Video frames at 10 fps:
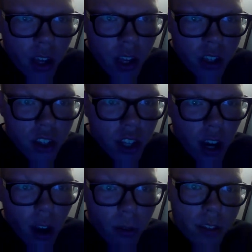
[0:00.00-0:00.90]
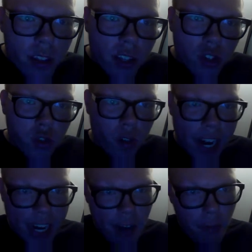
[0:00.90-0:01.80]
So the
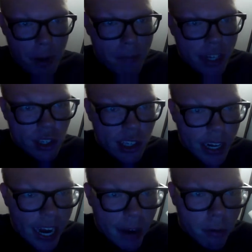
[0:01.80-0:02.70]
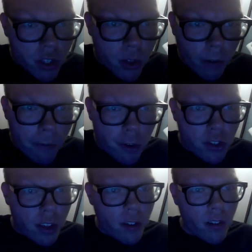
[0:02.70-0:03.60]
train we missed today was Norfolk
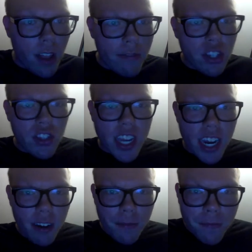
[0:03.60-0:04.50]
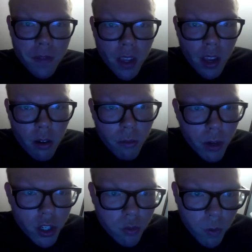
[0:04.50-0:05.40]
Southern 11Z,
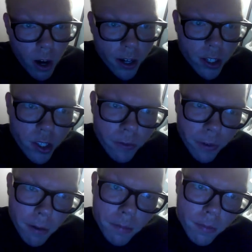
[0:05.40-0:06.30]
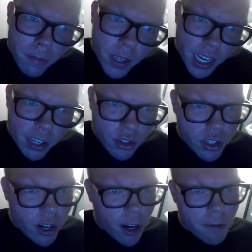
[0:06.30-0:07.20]
which runs from
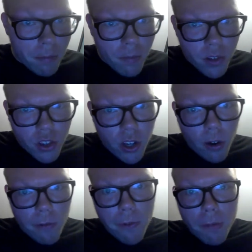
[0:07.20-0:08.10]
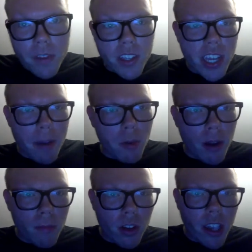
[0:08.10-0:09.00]
East Yard. So from the table
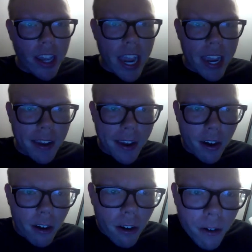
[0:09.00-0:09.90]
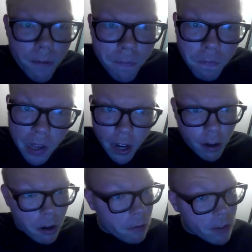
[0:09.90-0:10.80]
I'm looking at here, I
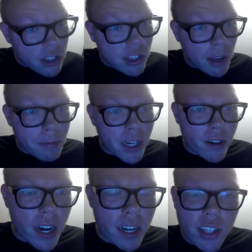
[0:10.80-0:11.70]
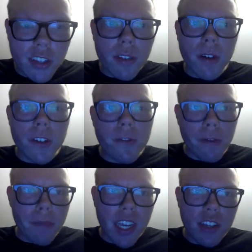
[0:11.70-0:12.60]
don't know if this is up to you It says it runs
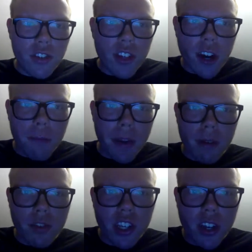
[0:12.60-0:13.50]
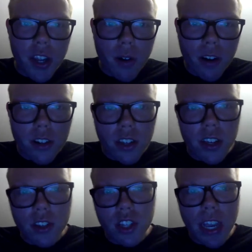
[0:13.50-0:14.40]
from East Yard, Binghamton, New York
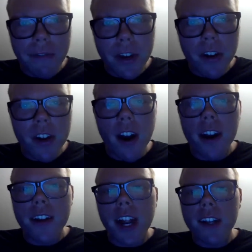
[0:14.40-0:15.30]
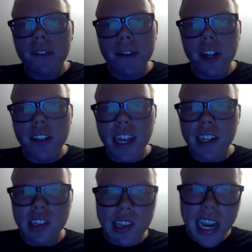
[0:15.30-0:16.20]
to Xavier Yard, Knoxville,
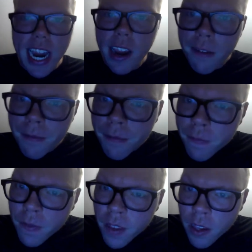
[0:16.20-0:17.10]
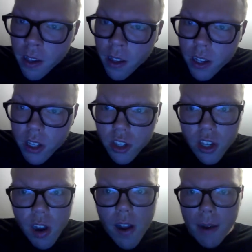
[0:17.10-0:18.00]
Tennessee.
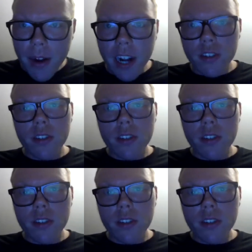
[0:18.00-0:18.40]
So I'm not.